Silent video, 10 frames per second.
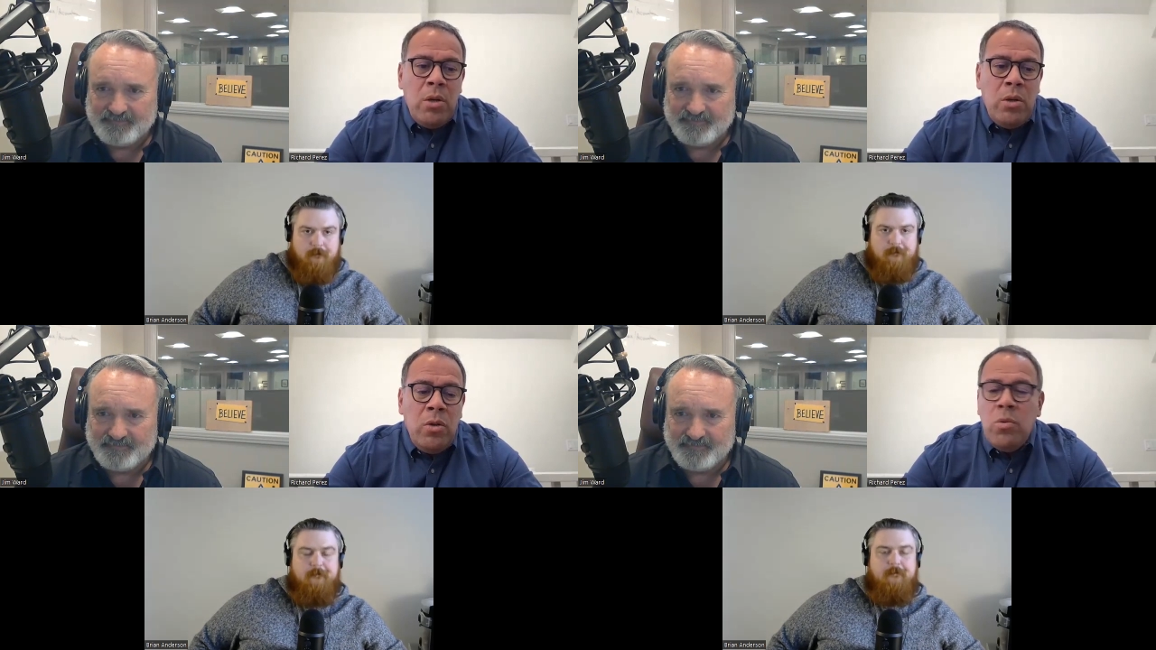
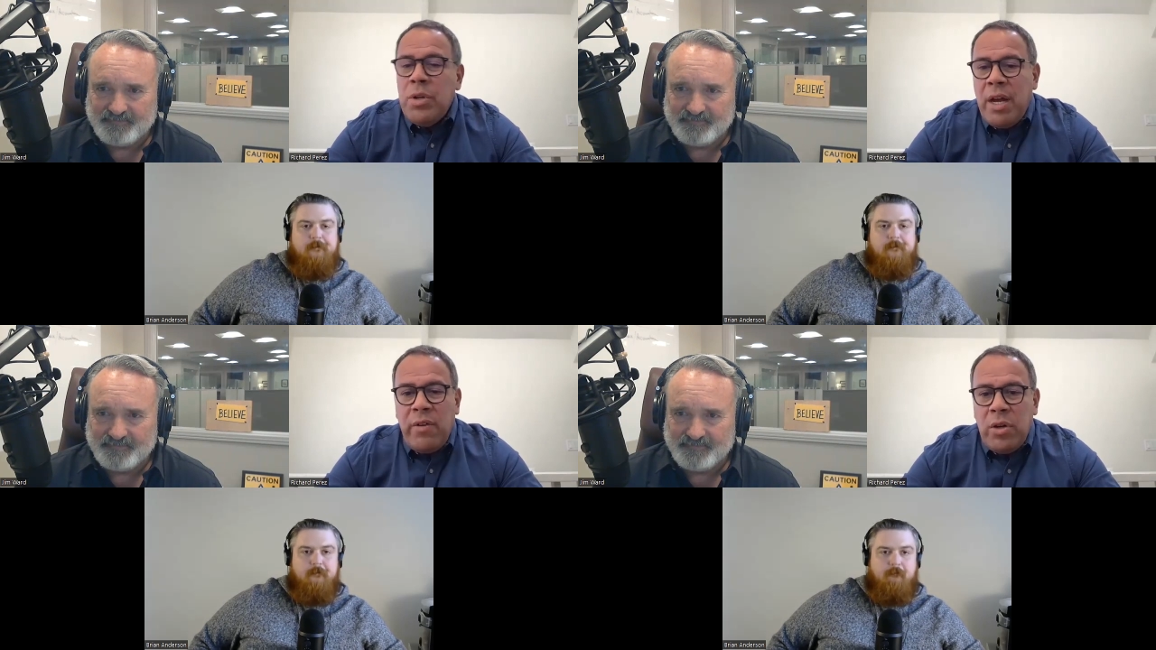Speaker 1: you will
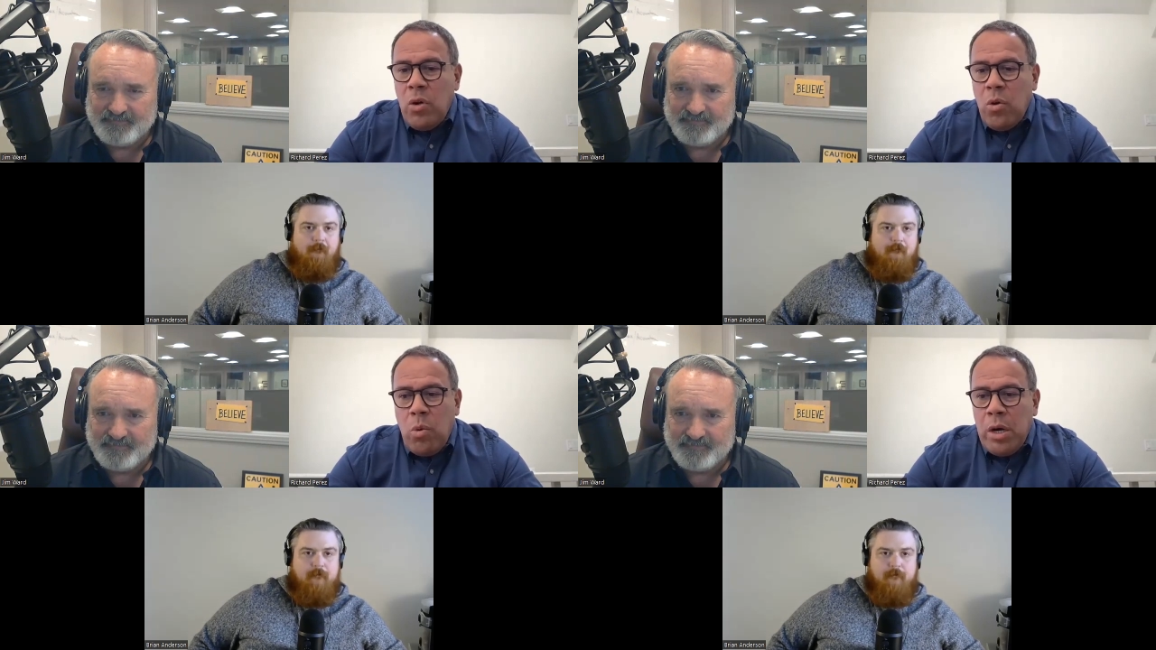never know
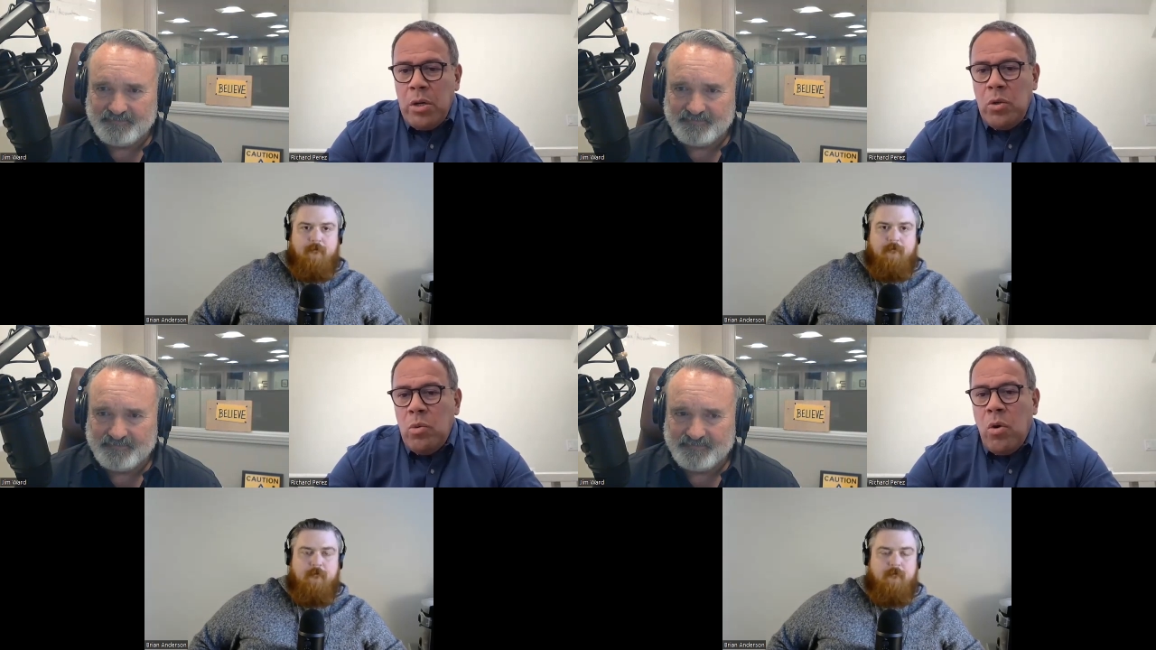where
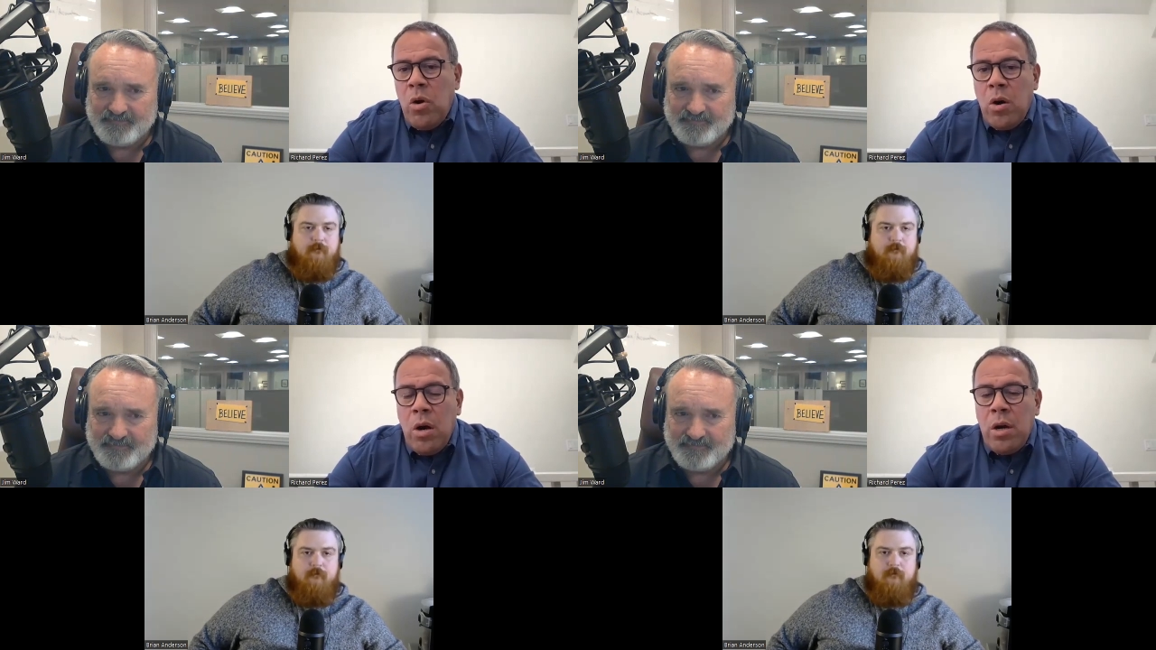you
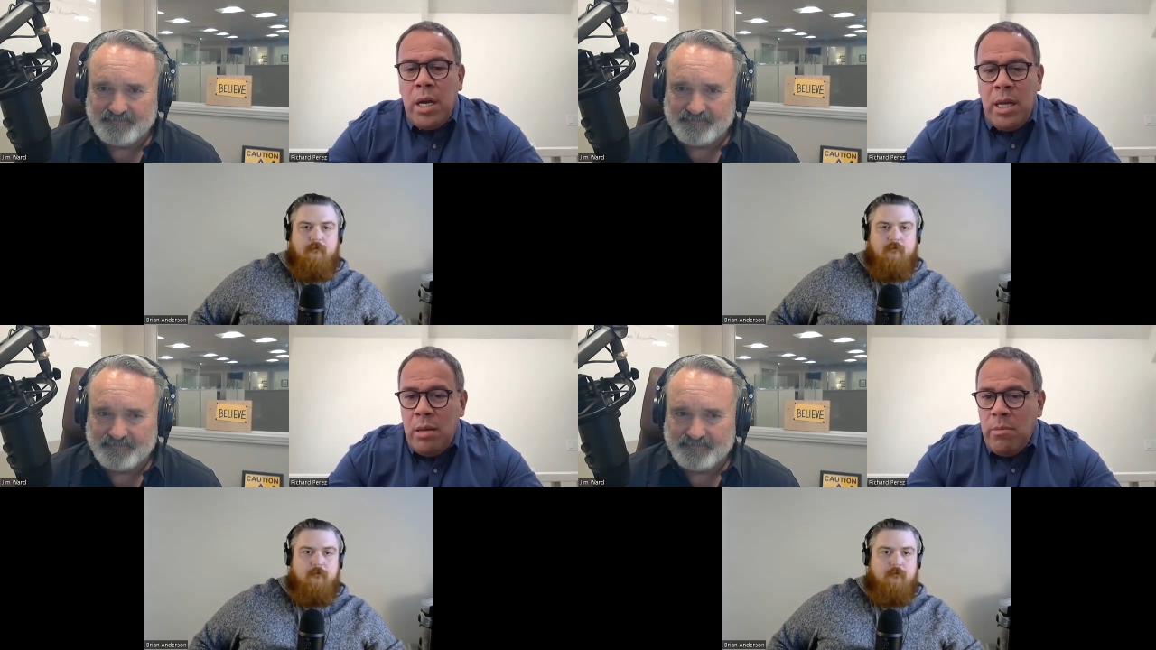are
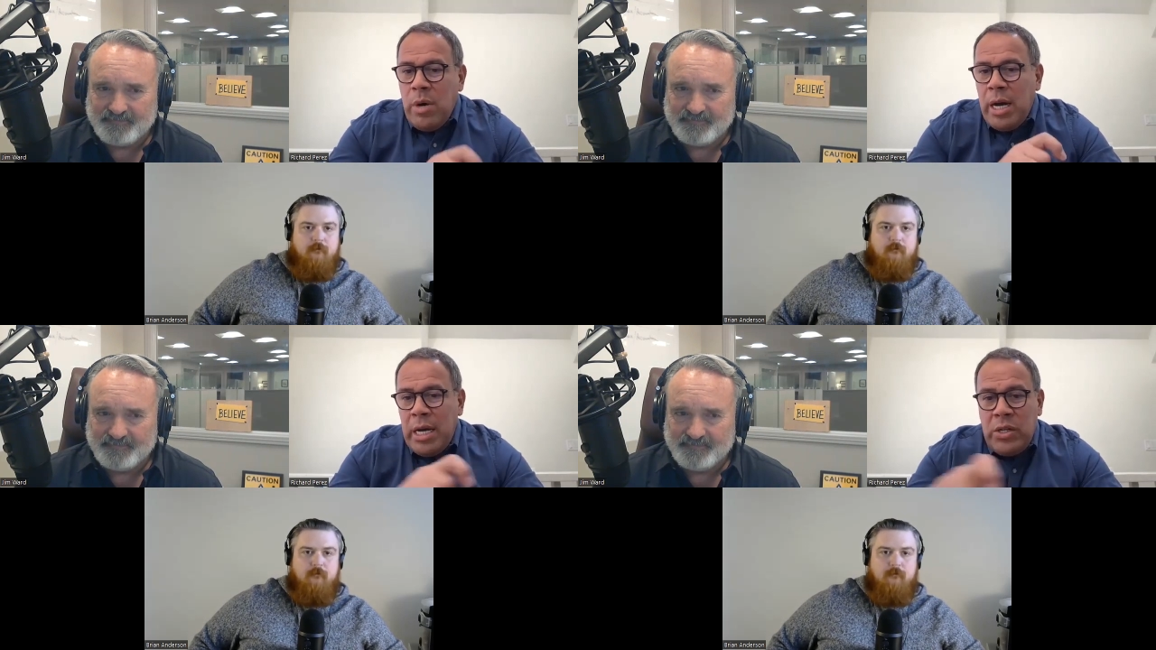in the
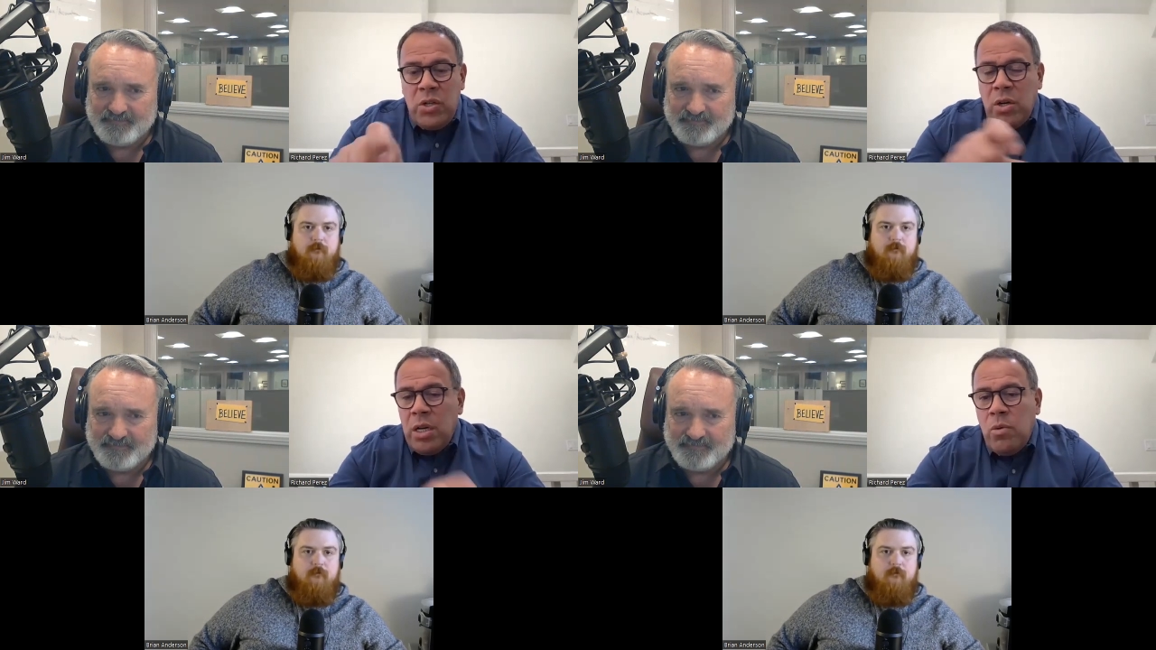buying journey